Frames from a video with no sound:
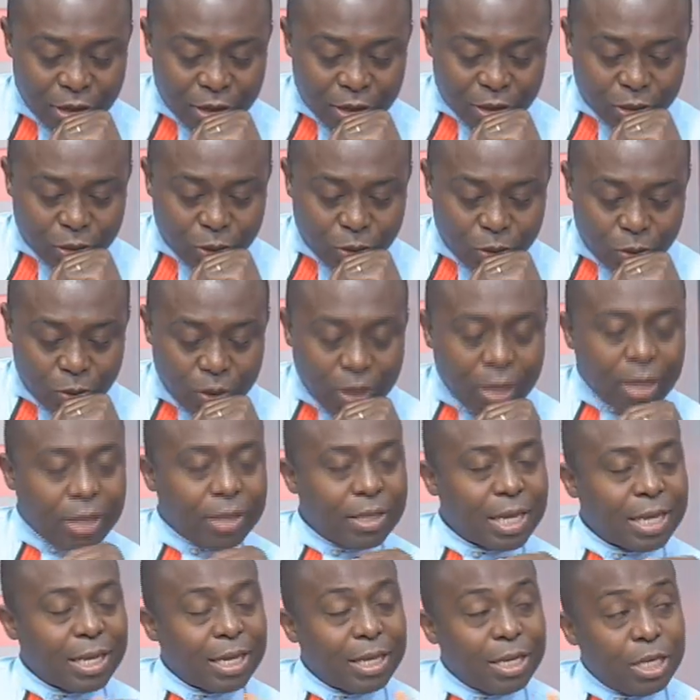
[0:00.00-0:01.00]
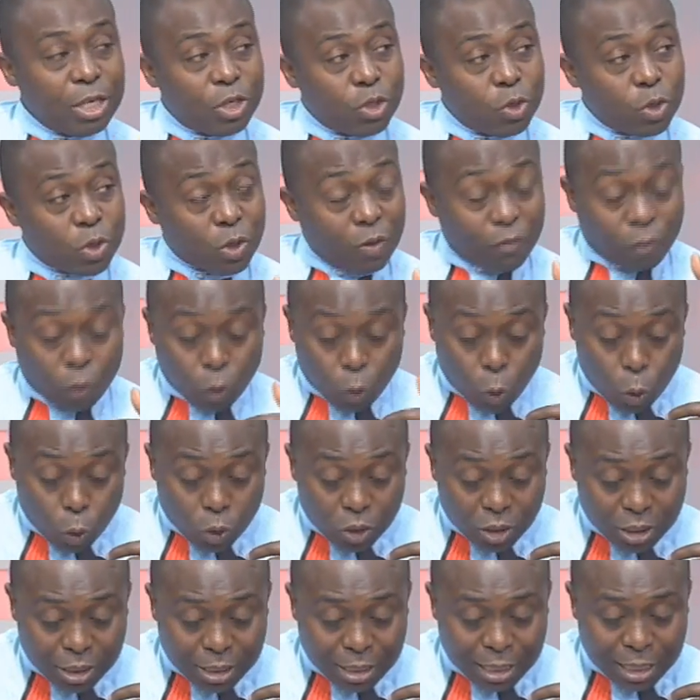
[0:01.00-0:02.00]
So there are issues of
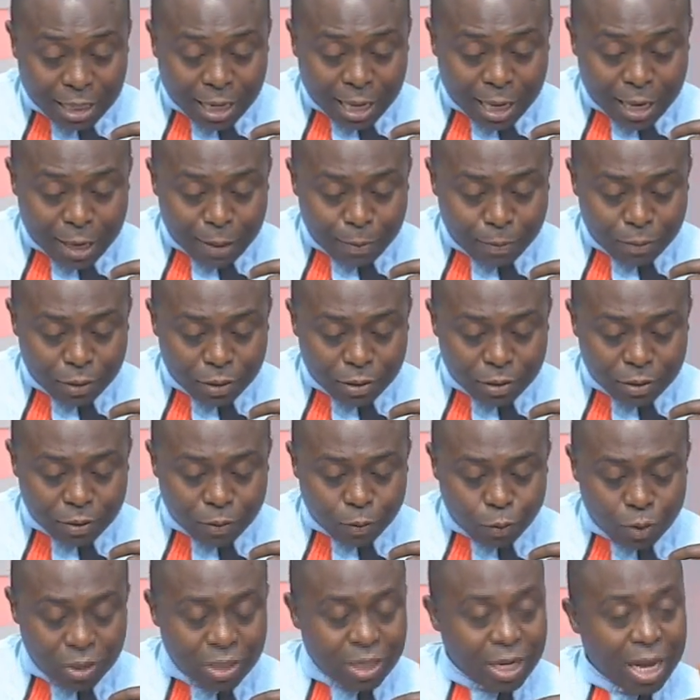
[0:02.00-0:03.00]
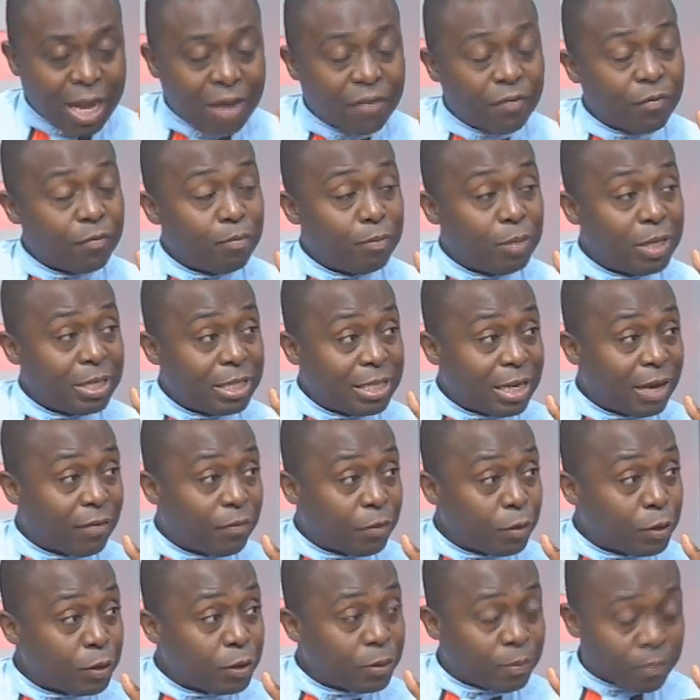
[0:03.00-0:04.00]
ghost names which have
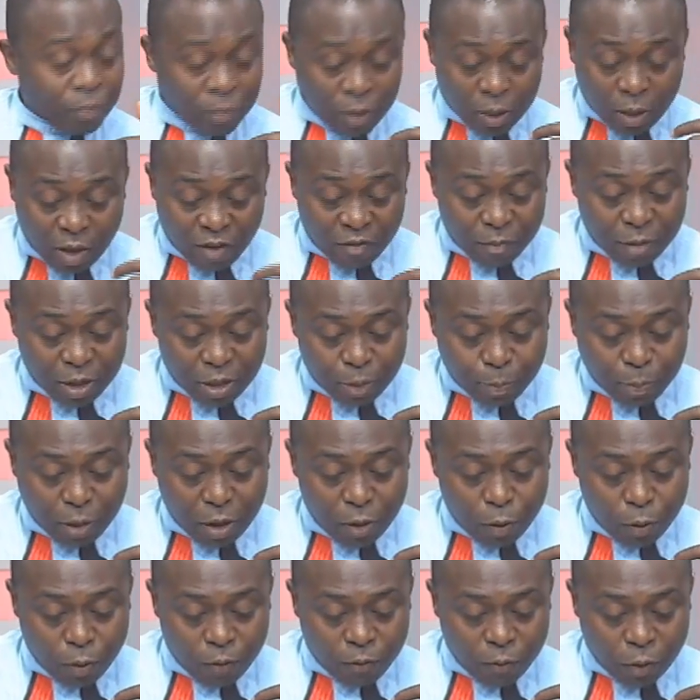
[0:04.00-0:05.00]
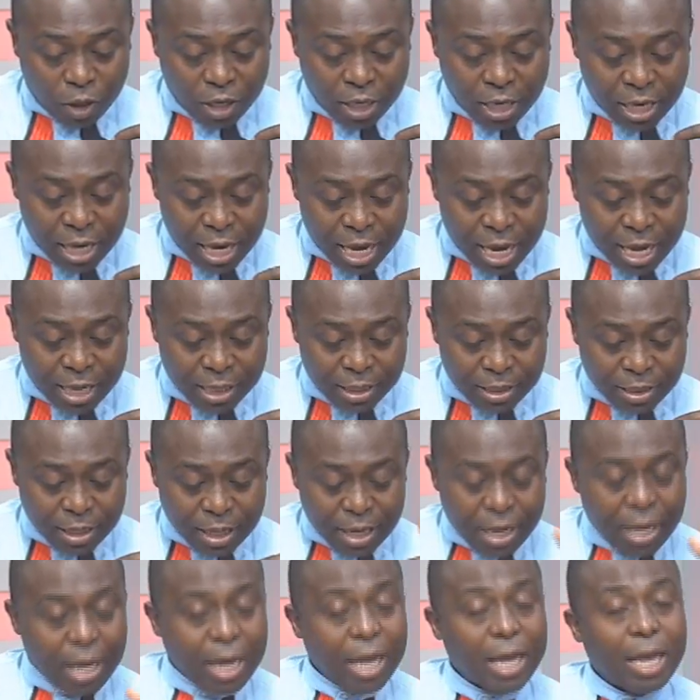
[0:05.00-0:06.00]
bedeviled government payroll for years,
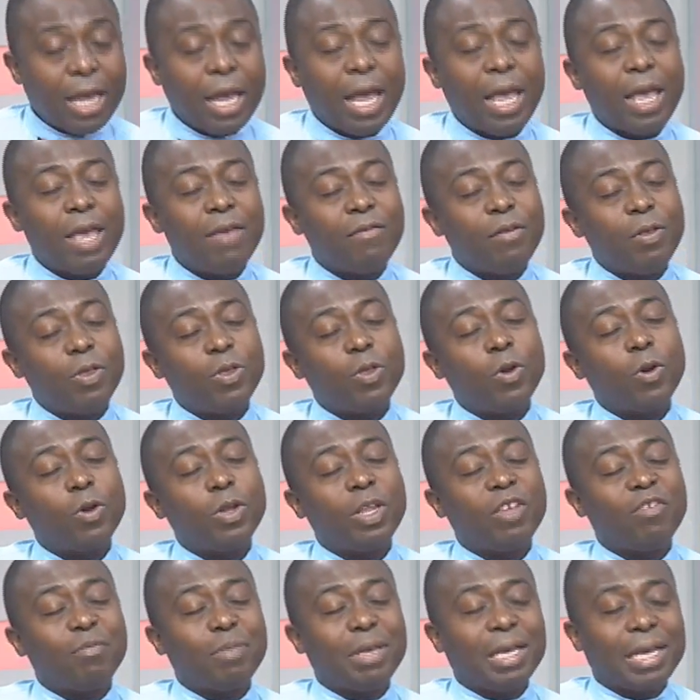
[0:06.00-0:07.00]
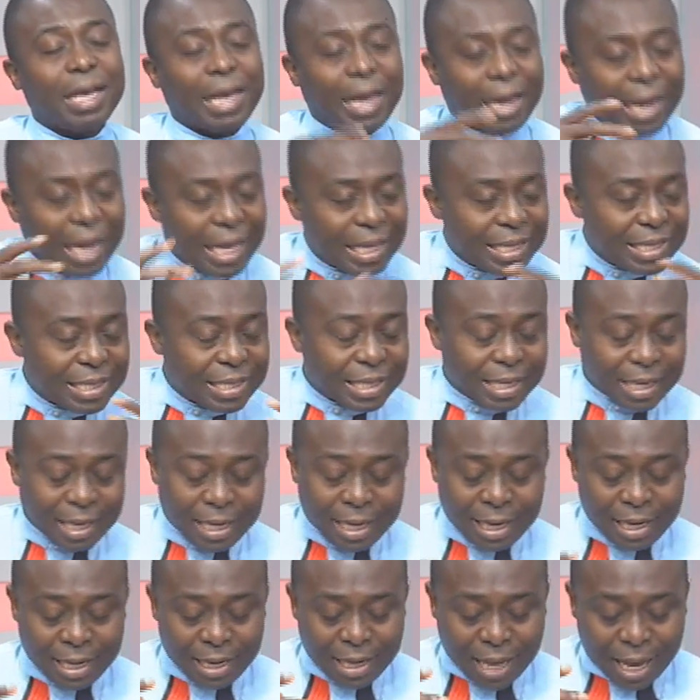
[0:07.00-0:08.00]
even though they've been
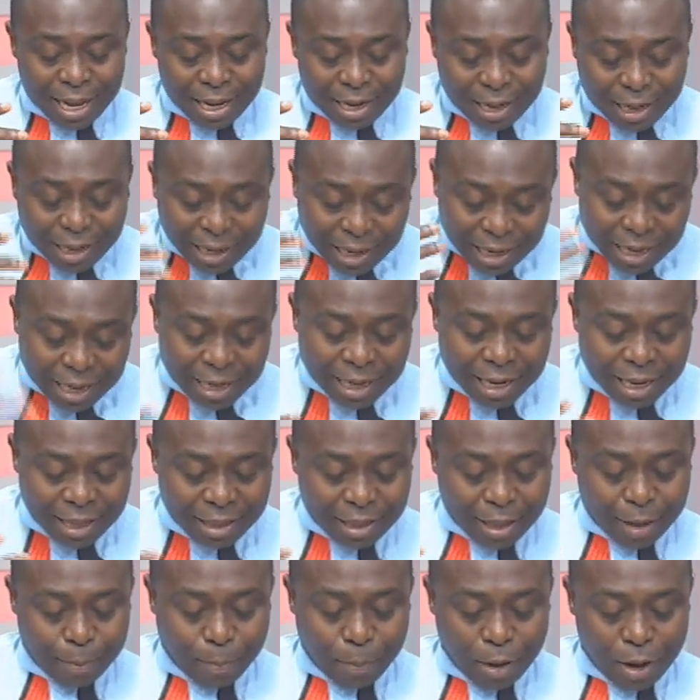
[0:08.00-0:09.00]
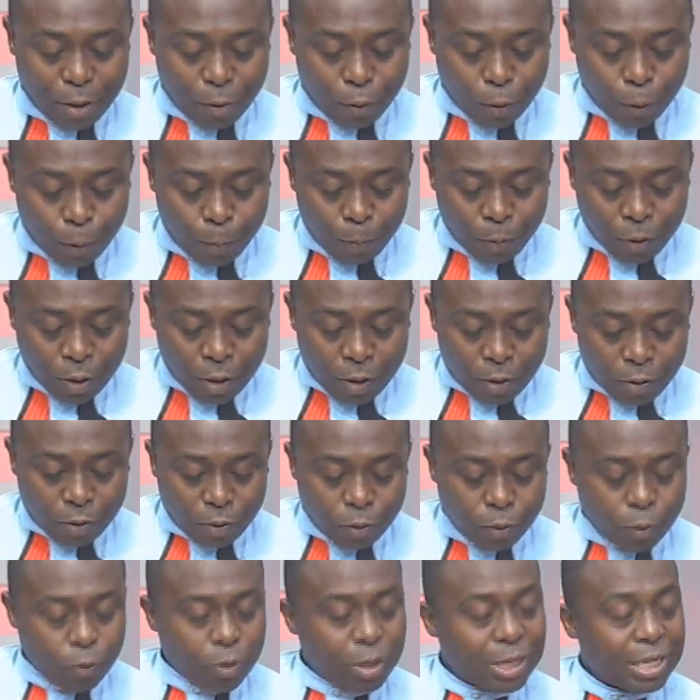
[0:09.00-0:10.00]
cleansing and cleaning their payroll
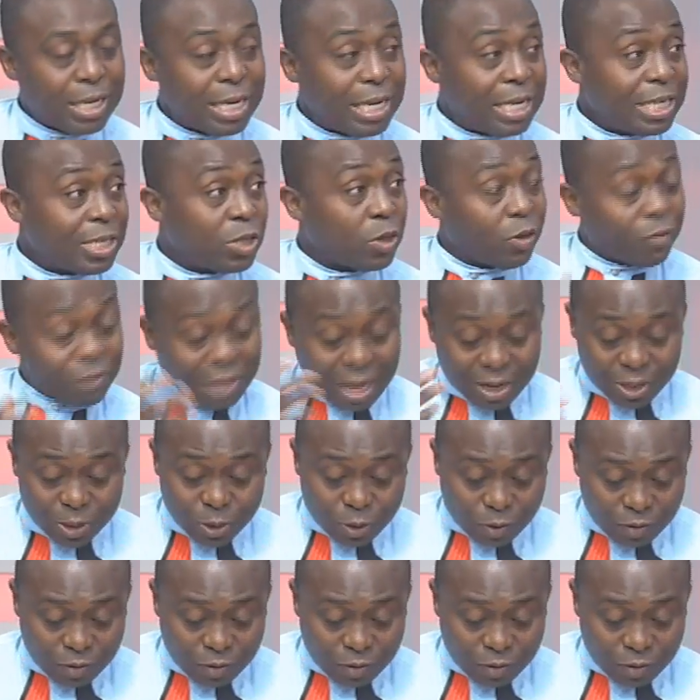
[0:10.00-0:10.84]
through the deletion of thousands of